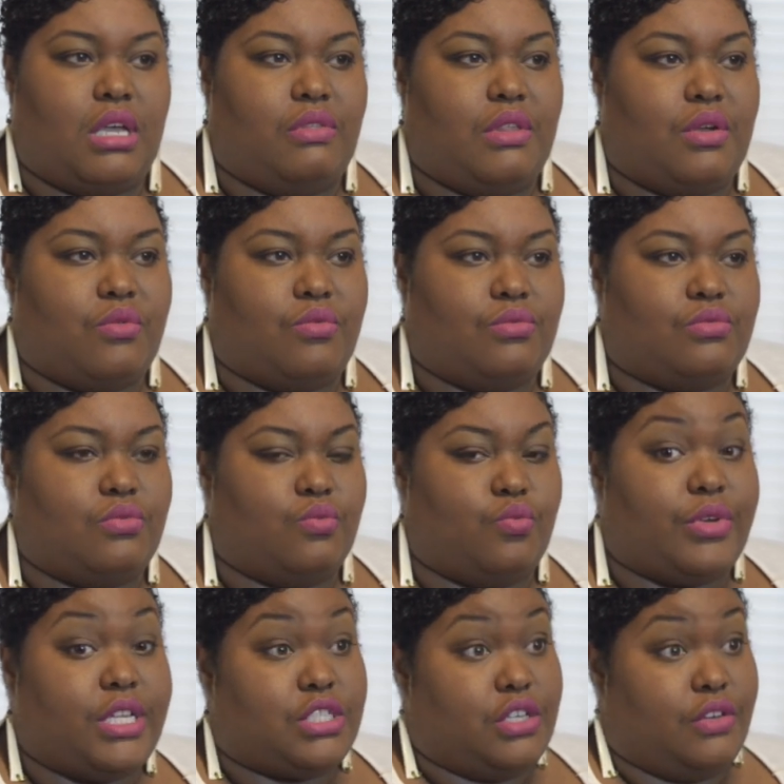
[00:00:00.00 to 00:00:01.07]
and they're
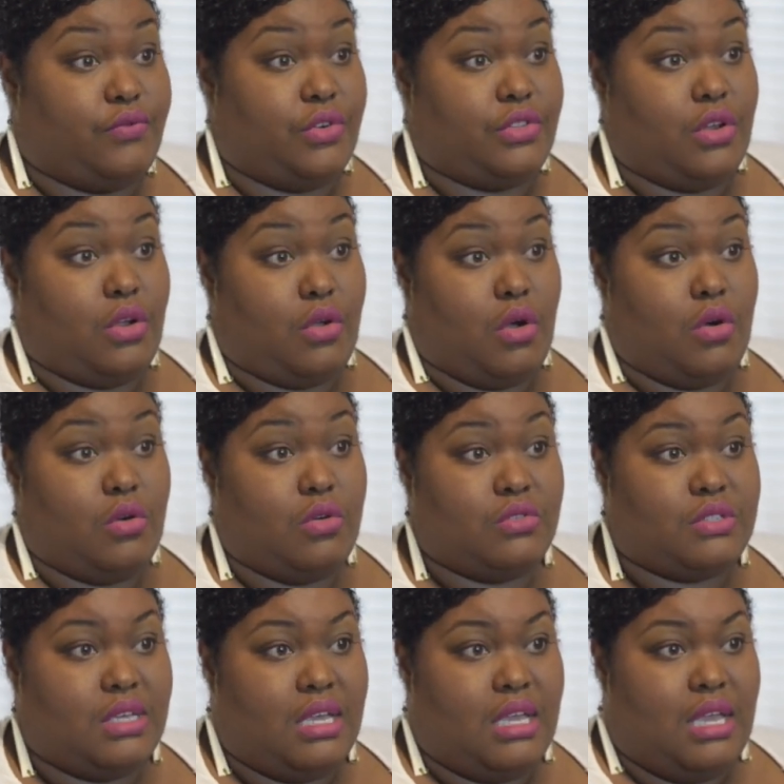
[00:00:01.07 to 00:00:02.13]
reaching for their
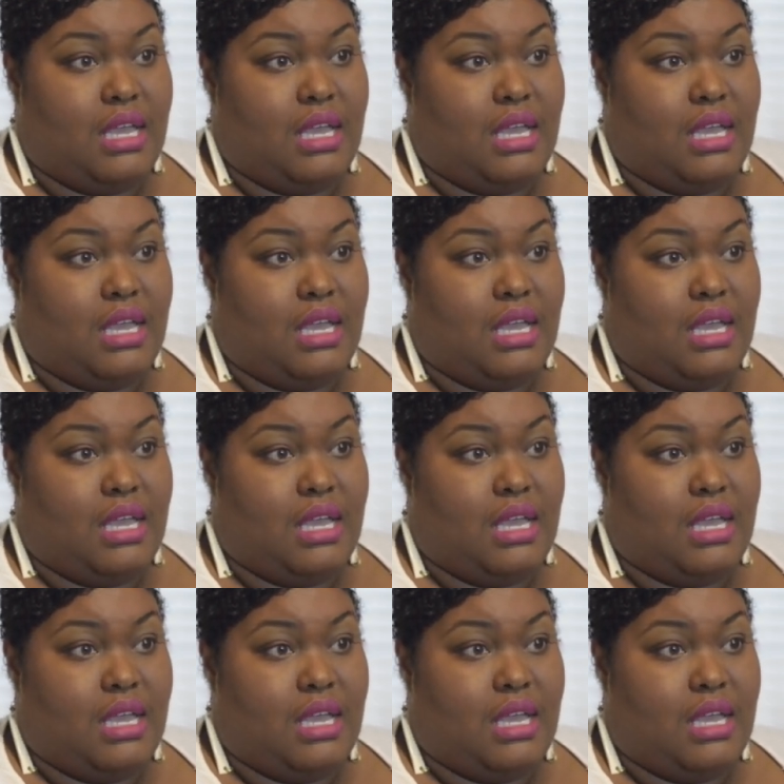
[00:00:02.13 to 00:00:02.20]
goals.